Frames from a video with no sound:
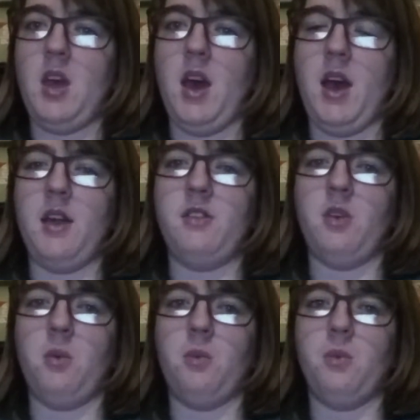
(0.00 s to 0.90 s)
and
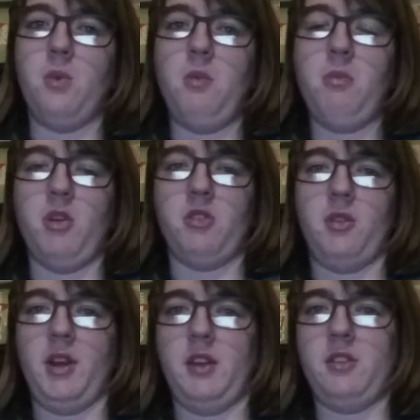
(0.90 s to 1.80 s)
one press
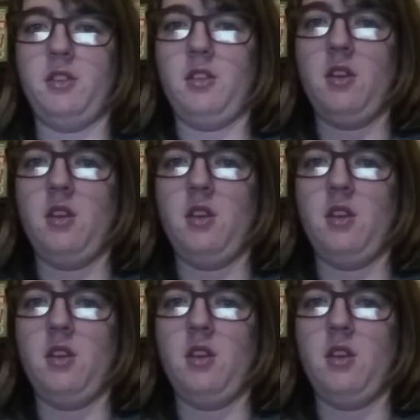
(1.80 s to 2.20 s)
release